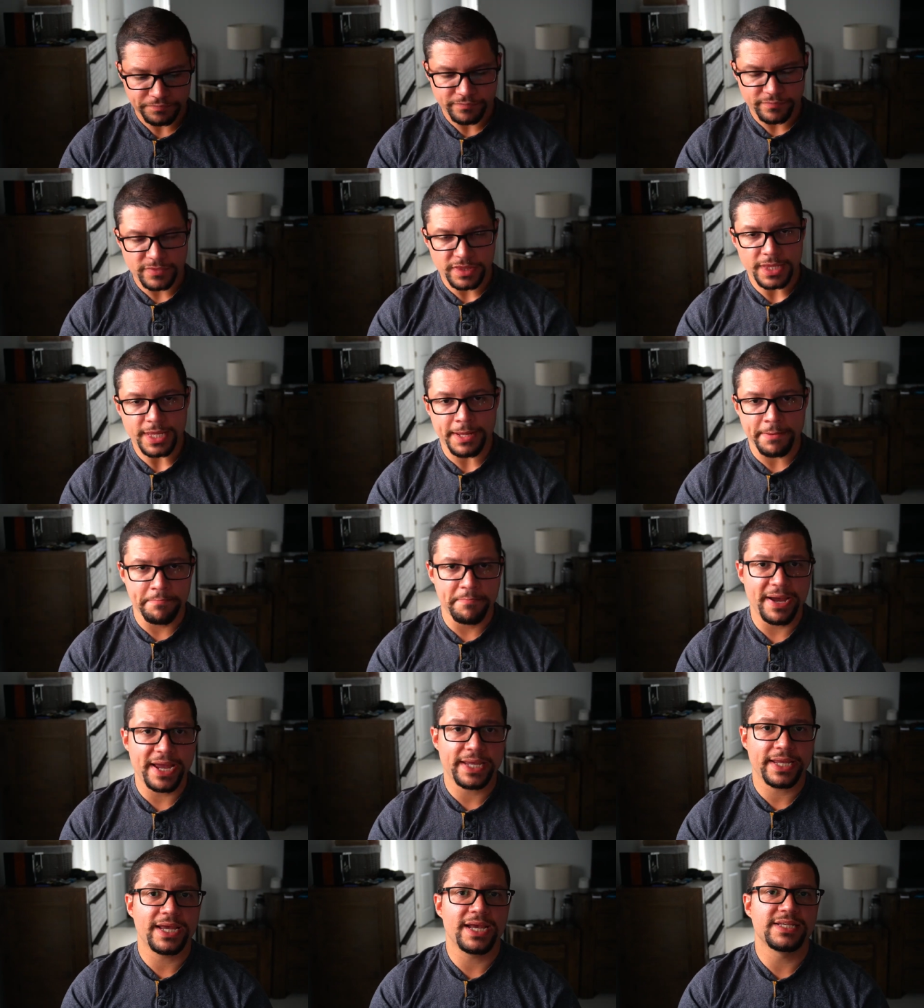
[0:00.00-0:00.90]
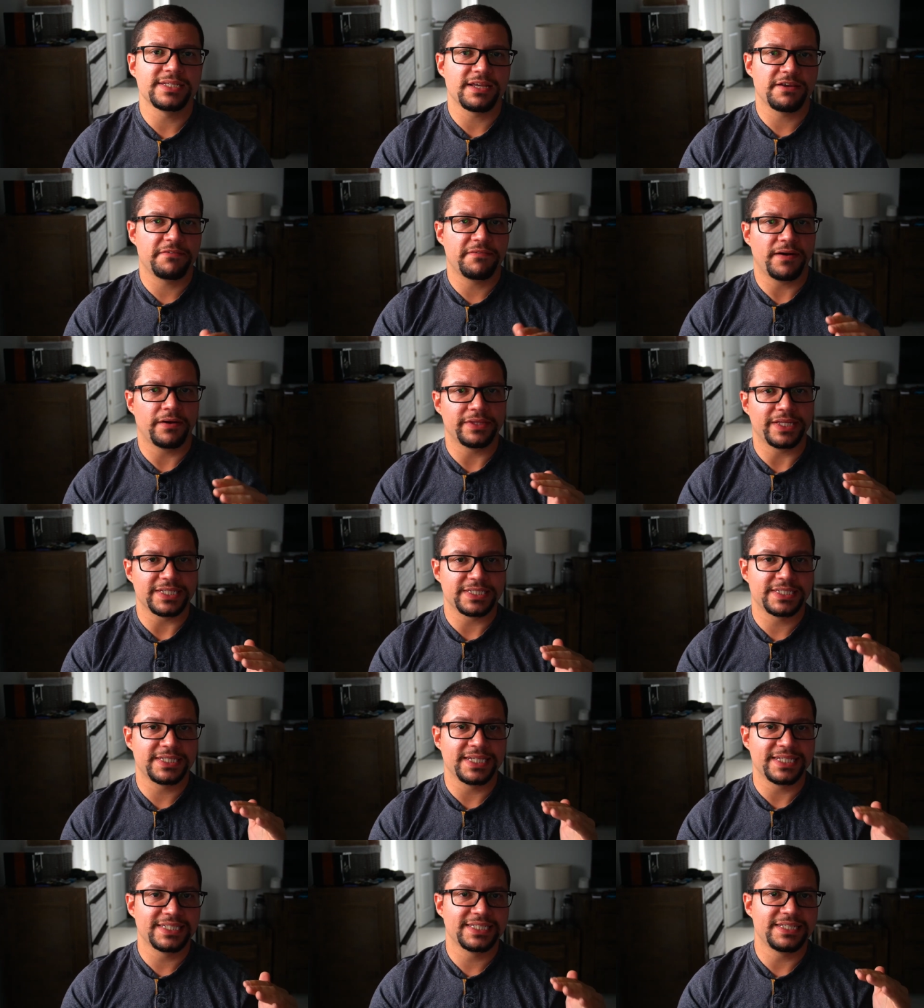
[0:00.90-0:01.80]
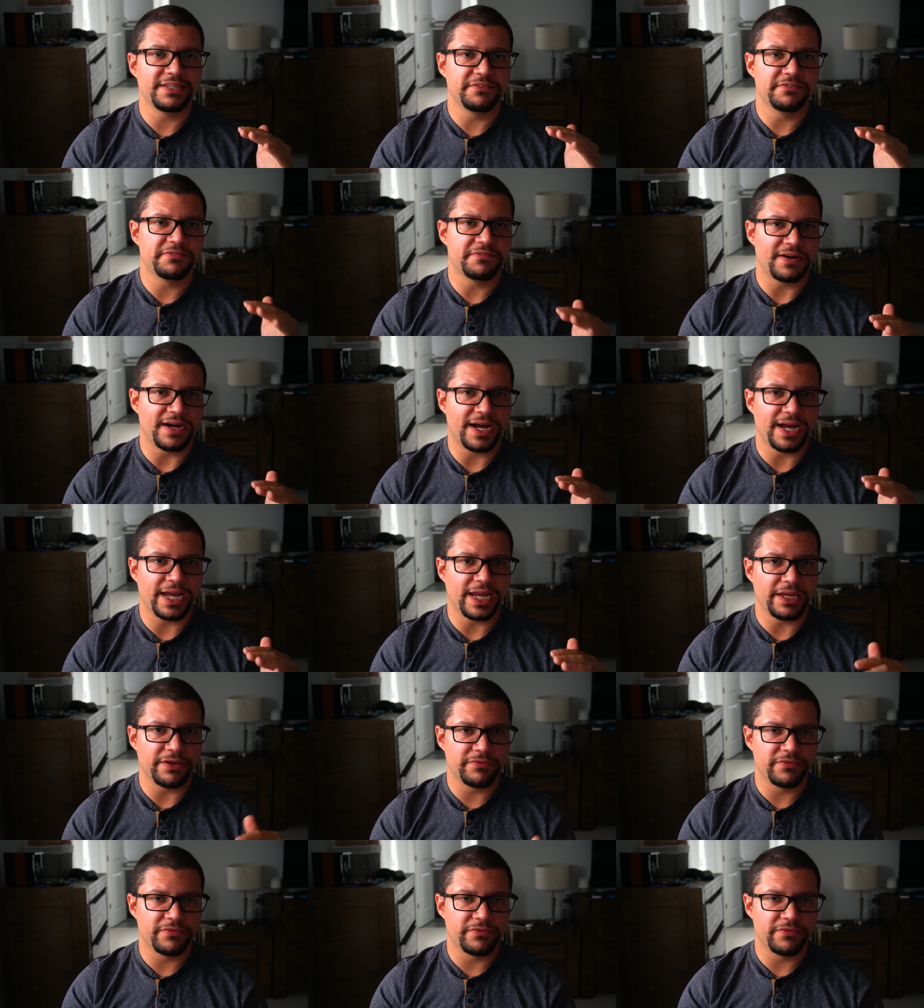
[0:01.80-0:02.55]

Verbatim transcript: In my case, I found that 65,